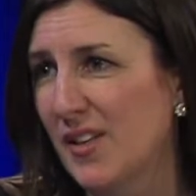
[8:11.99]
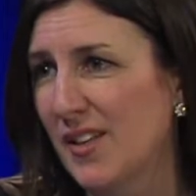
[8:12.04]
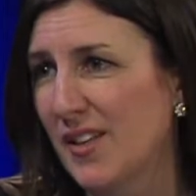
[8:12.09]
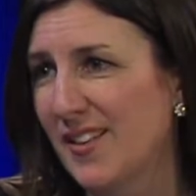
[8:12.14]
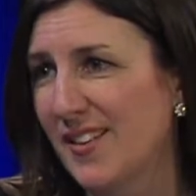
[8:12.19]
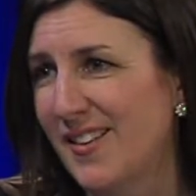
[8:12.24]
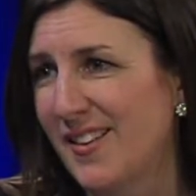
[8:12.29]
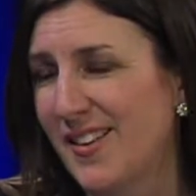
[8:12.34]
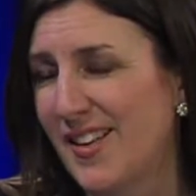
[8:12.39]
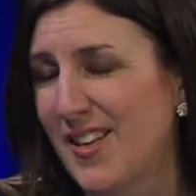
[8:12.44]

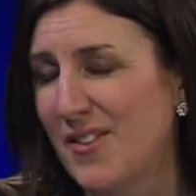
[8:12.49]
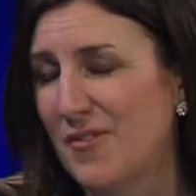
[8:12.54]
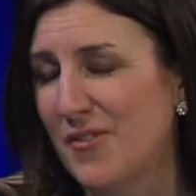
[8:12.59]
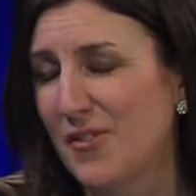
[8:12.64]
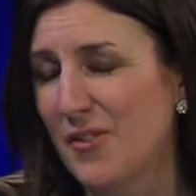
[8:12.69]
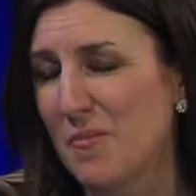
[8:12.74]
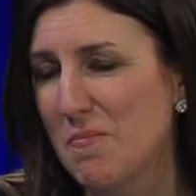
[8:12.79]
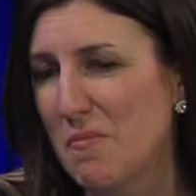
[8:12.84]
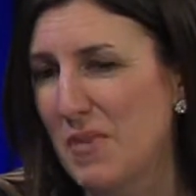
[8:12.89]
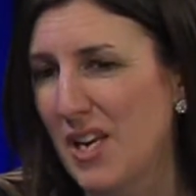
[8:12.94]
And, and
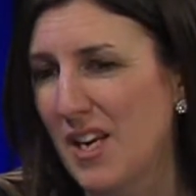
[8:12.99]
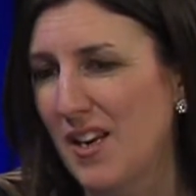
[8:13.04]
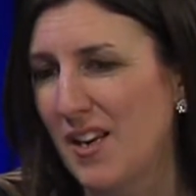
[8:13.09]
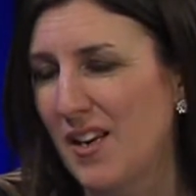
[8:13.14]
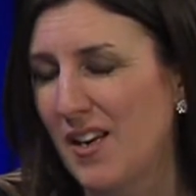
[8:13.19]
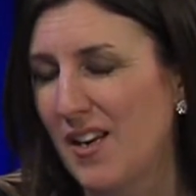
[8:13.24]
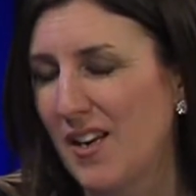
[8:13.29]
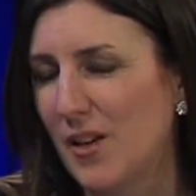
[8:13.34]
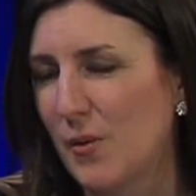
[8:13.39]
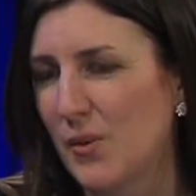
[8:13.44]
for
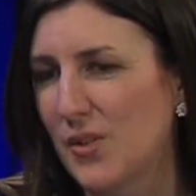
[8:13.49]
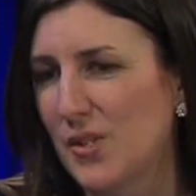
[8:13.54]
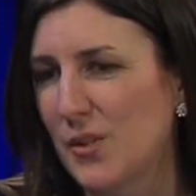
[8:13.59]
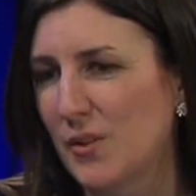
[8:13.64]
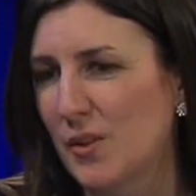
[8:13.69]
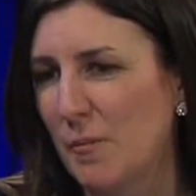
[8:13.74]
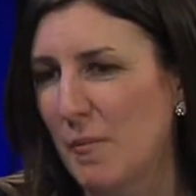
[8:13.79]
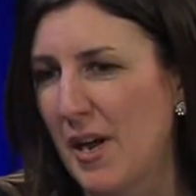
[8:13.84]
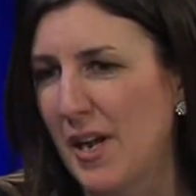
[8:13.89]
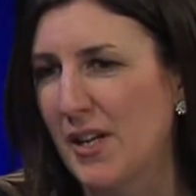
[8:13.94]
me, it was a
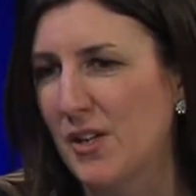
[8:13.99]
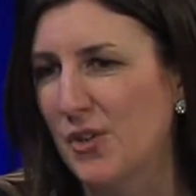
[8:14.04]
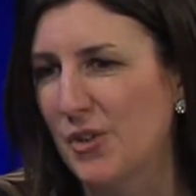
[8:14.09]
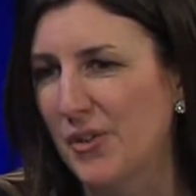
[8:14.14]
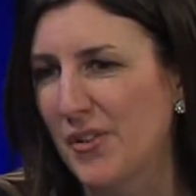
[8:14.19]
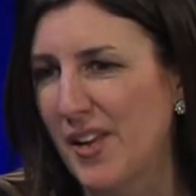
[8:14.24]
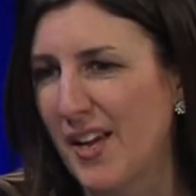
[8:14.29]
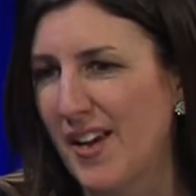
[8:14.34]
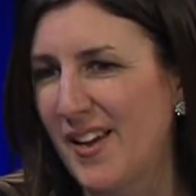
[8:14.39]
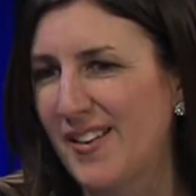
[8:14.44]
reminder
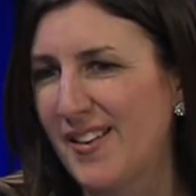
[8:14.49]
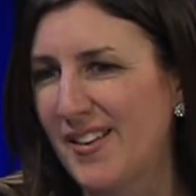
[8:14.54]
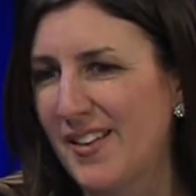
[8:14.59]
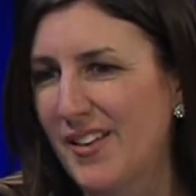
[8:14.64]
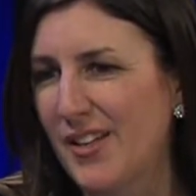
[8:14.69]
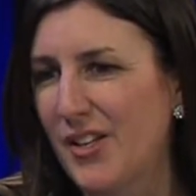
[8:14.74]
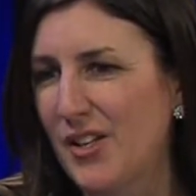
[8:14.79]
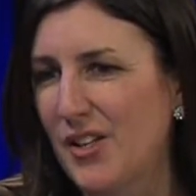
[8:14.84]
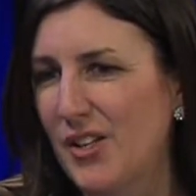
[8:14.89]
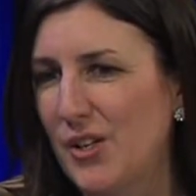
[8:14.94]
that
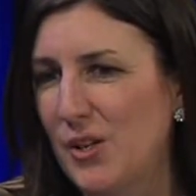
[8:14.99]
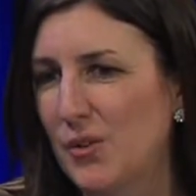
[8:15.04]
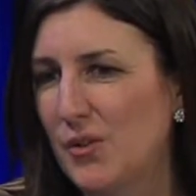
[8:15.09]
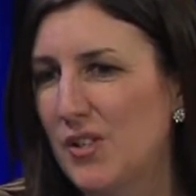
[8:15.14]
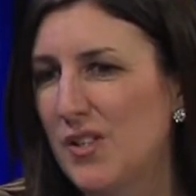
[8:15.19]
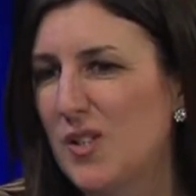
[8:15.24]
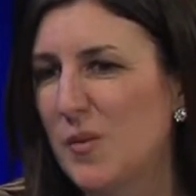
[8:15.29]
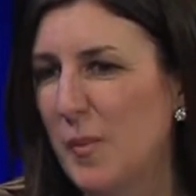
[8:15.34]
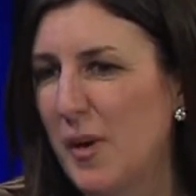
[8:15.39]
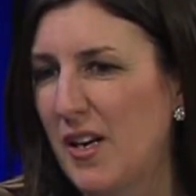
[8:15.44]
you know,
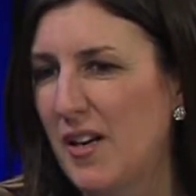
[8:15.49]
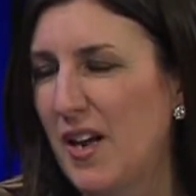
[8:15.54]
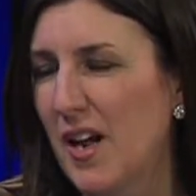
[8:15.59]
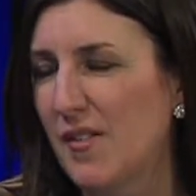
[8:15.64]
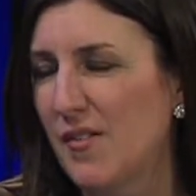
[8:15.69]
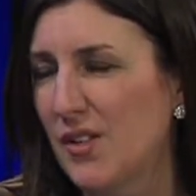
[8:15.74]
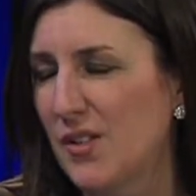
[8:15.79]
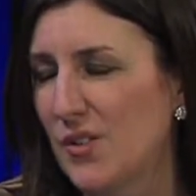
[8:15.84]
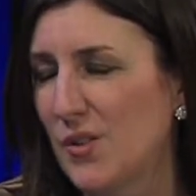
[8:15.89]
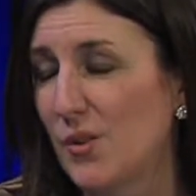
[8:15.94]
despite
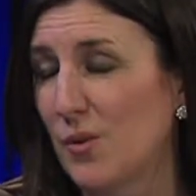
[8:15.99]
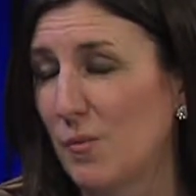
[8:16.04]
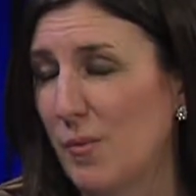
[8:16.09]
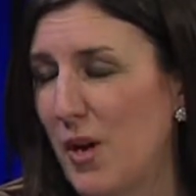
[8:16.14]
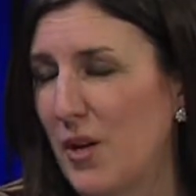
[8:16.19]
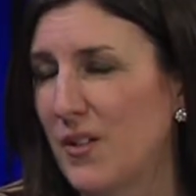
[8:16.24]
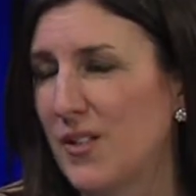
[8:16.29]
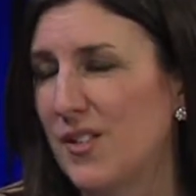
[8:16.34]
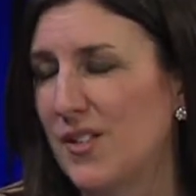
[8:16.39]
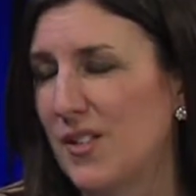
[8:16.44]
having certain
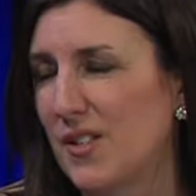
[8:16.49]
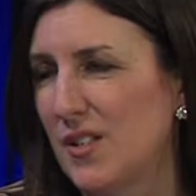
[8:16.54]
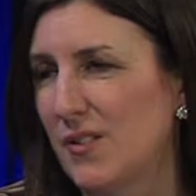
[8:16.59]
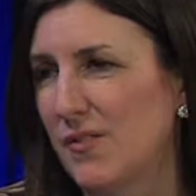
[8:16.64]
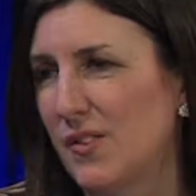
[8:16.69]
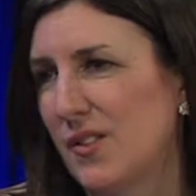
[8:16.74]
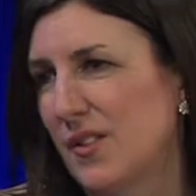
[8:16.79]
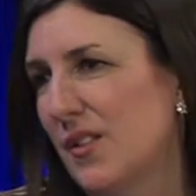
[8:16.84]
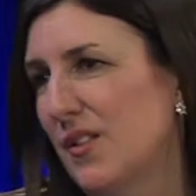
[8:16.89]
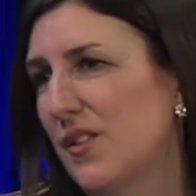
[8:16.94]
policy
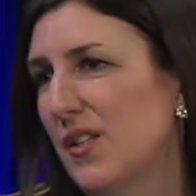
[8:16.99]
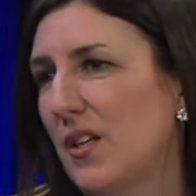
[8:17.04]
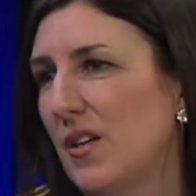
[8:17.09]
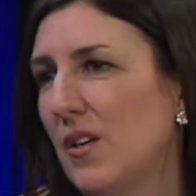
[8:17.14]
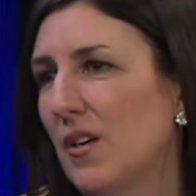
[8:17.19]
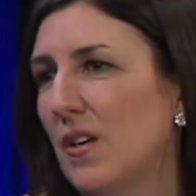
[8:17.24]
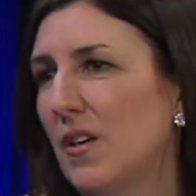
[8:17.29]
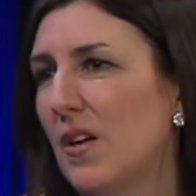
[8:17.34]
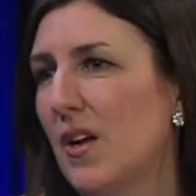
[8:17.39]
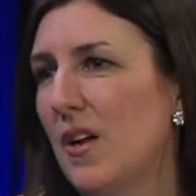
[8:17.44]
differences
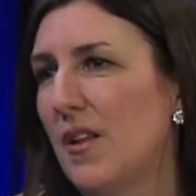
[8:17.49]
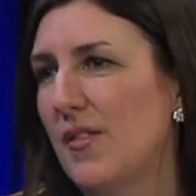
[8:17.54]
here,